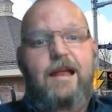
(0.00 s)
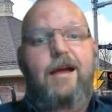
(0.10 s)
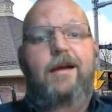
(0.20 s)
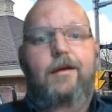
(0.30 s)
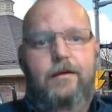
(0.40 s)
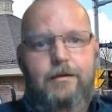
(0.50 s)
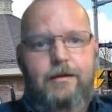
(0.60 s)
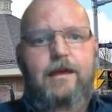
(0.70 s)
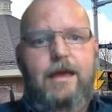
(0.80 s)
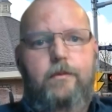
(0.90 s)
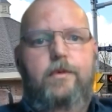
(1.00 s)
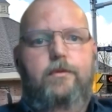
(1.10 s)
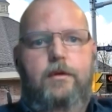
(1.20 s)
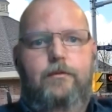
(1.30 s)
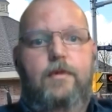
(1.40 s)
higher had we
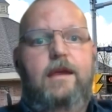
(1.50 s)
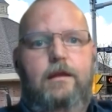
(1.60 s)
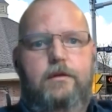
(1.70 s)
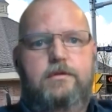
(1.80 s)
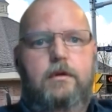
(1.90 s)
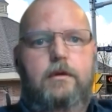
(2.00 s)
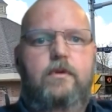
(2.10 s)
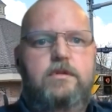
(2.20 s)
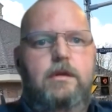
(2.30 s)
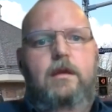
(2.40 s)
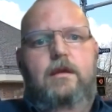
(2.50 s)
run regular service.